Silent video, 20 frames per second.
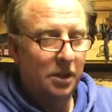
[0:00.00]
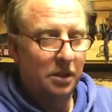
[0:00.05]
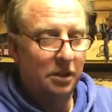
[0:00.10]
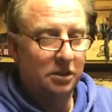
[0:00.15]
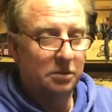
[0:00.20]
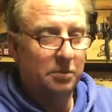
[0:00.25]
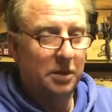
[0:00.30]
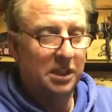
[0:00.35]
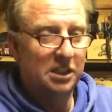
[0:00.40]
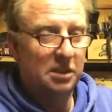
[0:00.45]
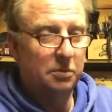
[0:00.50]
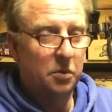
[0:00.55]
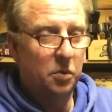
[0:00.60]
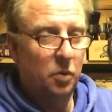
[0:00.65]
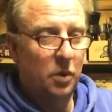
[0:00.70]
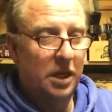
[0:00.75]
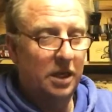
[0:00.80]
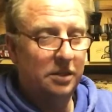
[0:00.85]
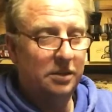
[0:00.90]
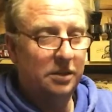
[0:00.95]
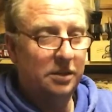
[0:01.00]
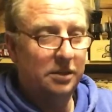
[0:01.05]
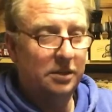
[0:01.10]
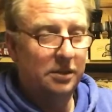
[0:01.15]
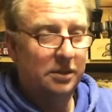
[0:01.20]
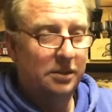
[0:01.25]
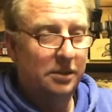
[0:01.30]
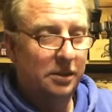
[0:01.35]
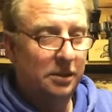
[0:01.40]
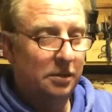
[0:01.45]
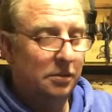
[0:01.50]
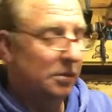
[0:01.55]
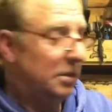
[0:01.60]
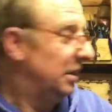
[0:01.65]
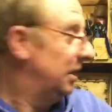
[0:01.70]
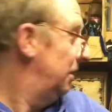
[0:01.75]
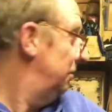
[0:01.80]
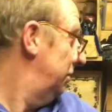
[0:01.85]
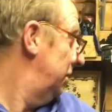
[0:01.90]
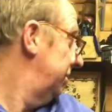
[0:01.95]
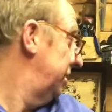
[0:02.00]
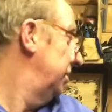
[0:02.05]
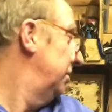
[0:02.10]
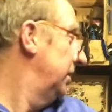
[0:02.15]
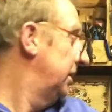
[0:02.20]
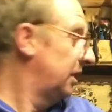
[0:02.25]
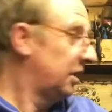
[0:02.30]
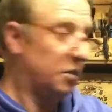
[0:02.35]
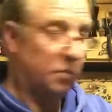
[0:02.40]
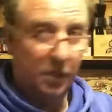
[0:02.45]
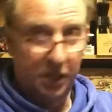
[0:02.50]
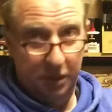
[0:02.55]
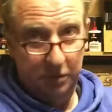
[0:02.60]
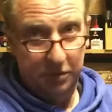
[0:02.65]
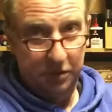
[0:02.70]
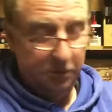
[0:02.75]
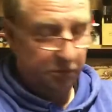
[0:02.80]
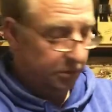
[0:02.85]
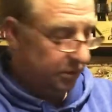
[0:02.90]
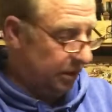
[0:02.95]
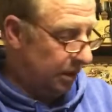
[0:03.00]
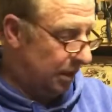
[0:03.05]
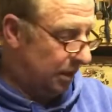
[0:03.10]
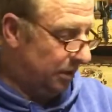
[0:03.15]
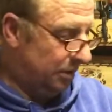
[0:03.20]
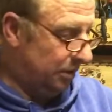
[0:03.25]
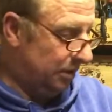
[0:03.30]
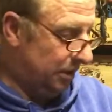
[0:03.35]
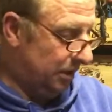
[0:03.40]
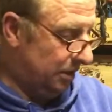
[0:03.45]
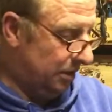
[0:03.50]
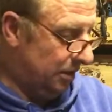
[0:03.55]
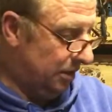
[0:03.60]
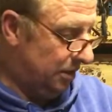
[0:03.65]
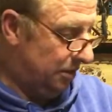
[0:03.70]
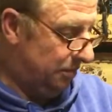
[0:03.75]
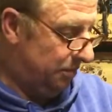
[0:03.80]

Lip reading: It's meant to be wet, well then maybe we'll get away with those tyres then.